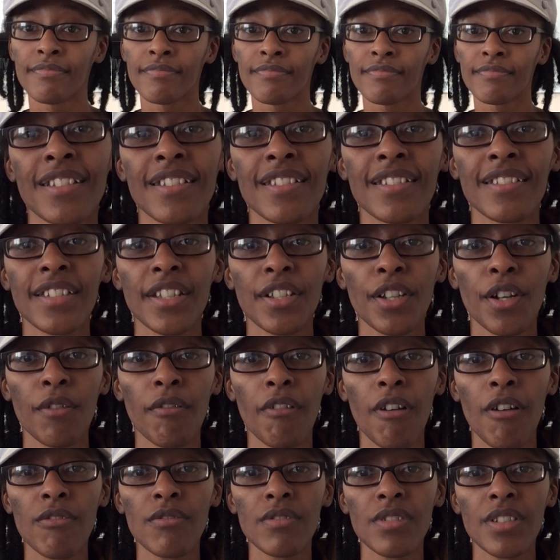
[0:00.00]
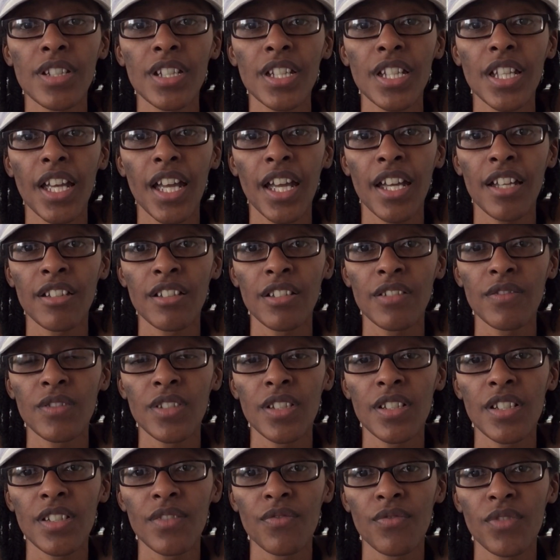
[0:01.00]
And stick around to the end of
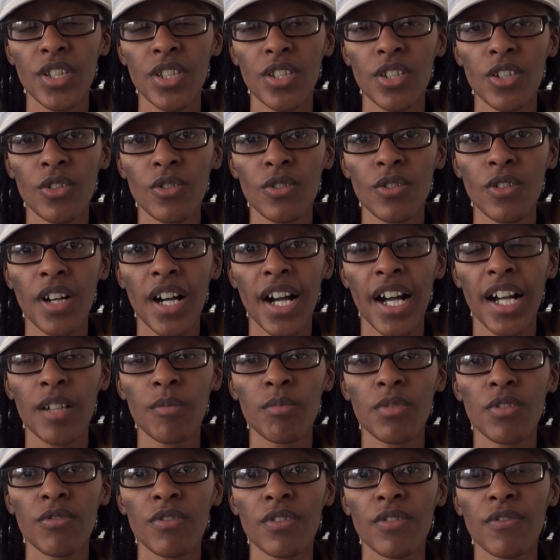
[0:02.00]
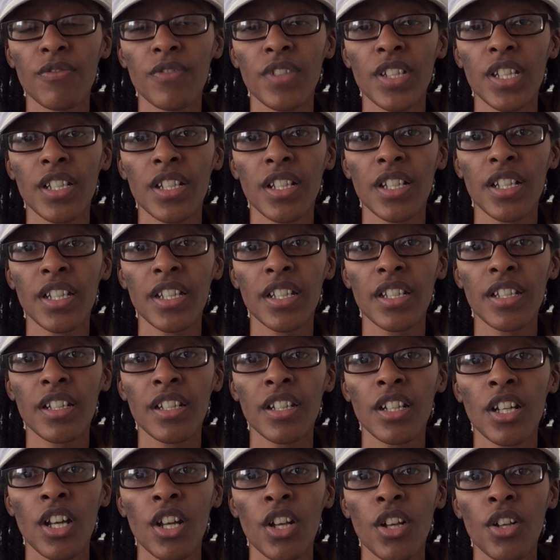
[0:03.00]
this video. I'll be
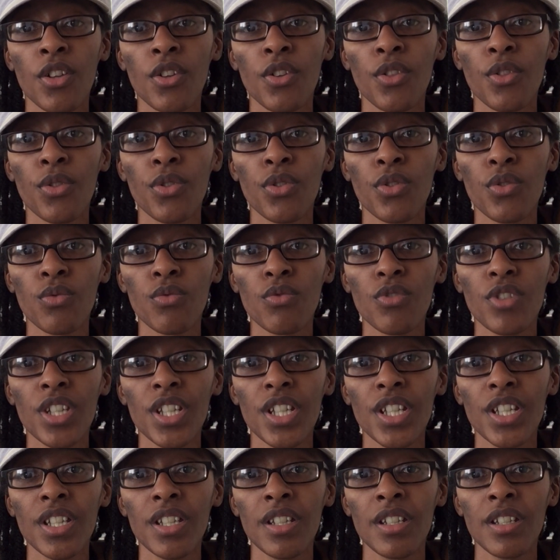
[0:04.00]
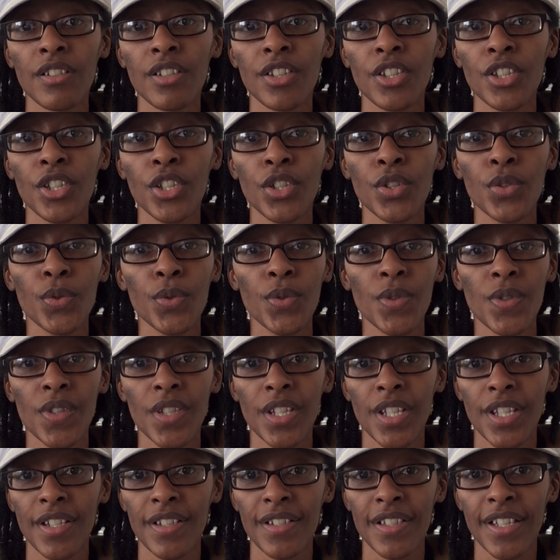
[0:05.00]
revealing 3 new
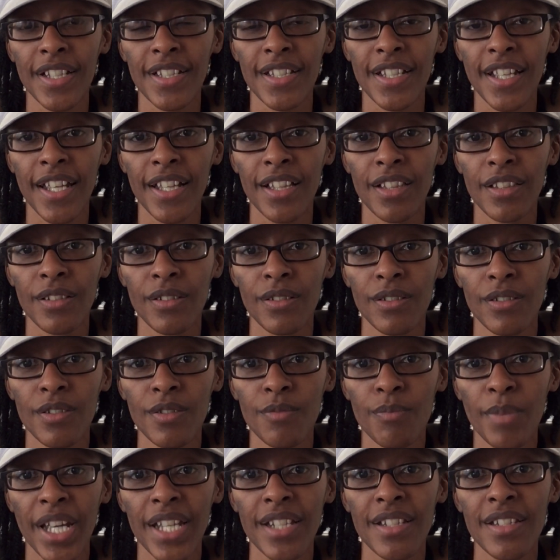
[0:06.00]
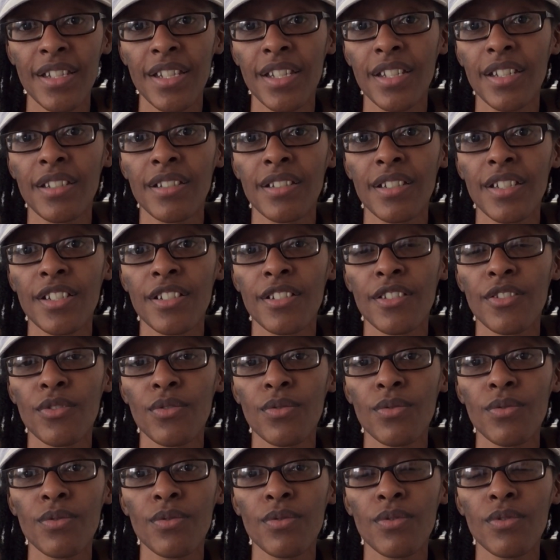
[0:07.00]
things that I learned by taking these
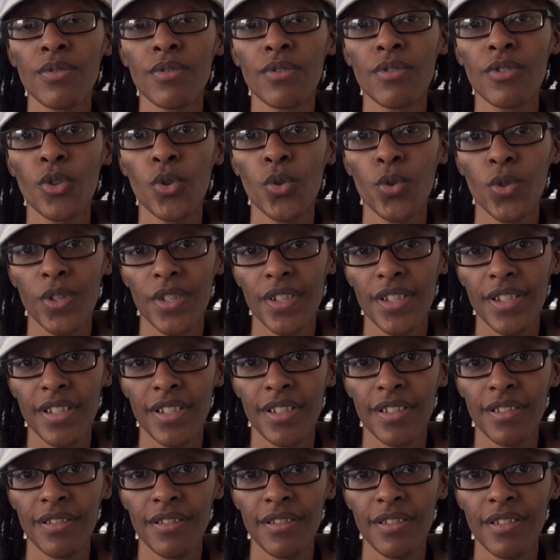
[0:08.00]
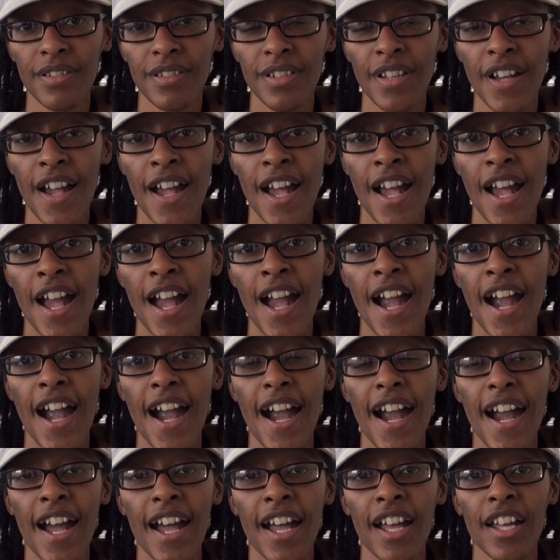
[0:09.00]
two courses
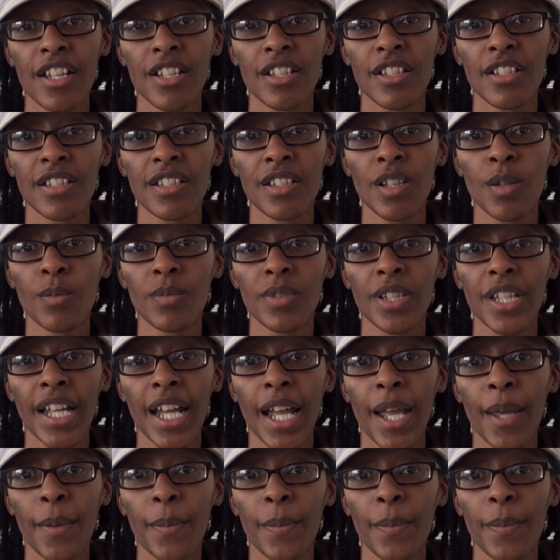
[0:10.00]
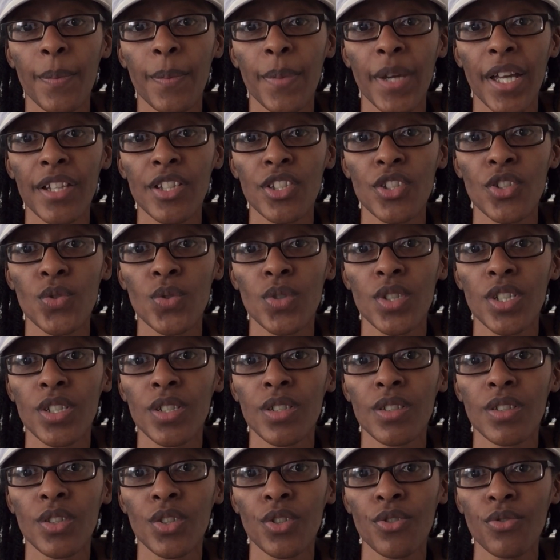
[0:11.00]
and something I bet you
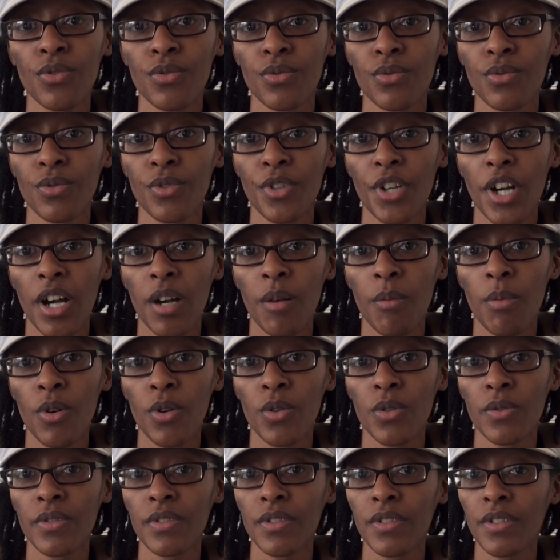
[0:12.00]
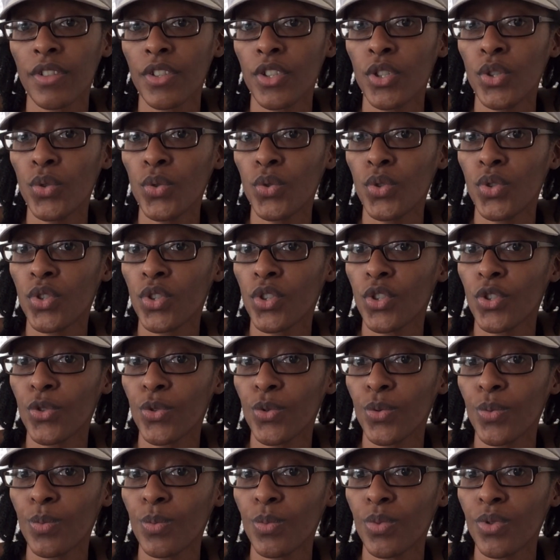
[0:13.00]
didn't know about
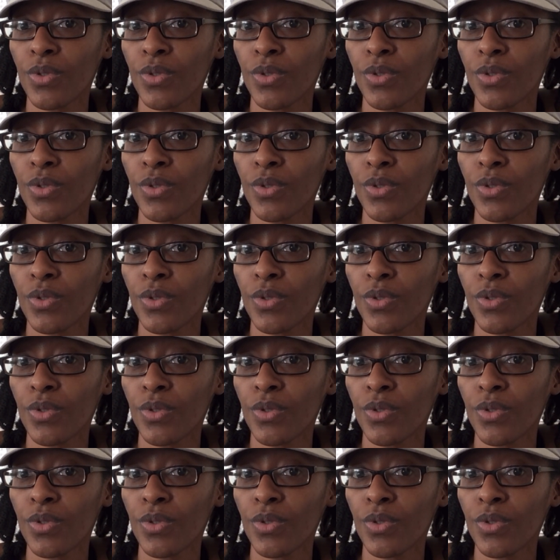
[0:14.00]
YouTube.